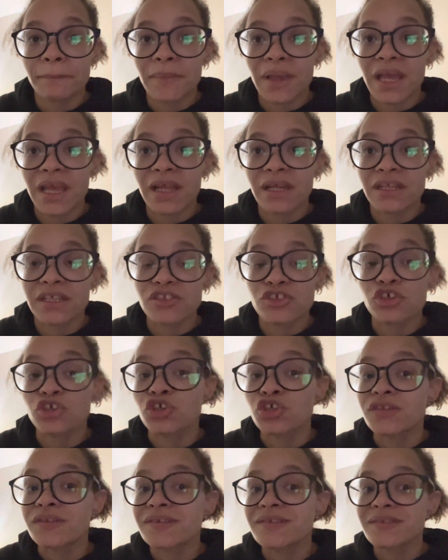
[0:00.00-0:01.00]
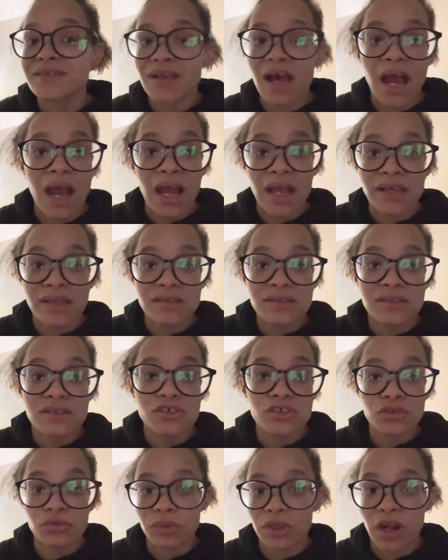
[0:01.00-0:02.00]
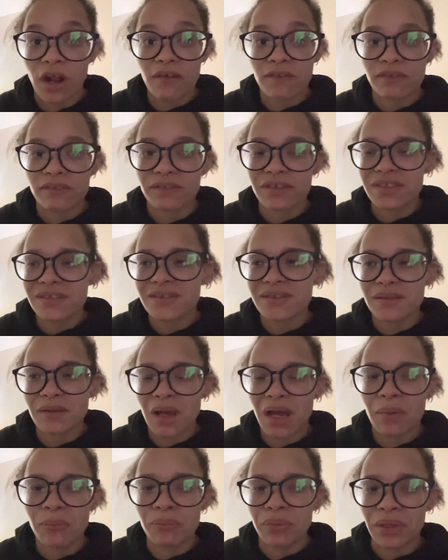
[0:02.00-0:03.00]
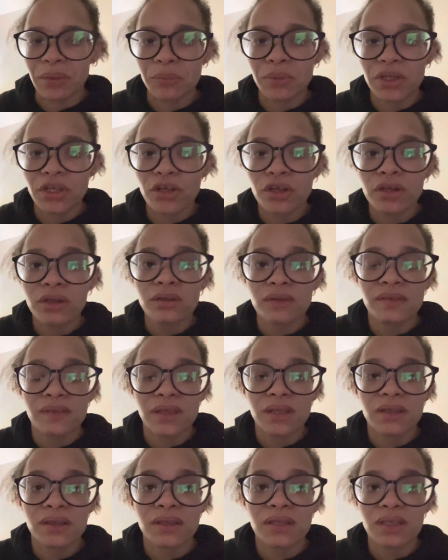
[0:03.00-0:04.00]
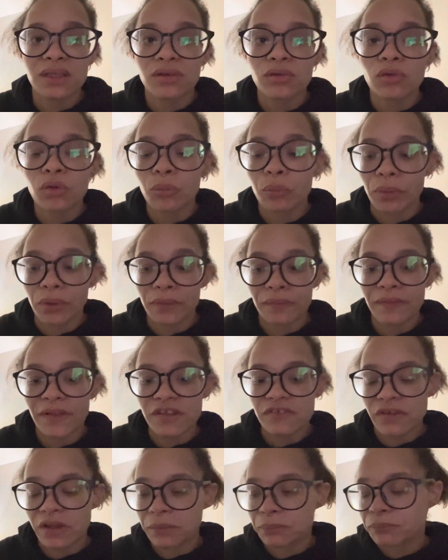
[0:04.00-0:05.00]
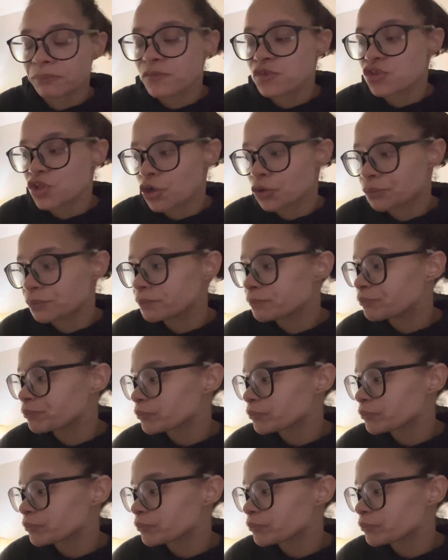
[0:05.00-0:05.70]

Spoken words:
it's a good size to read off of. It's a bit bigger than the Kindle, but that's fine. So,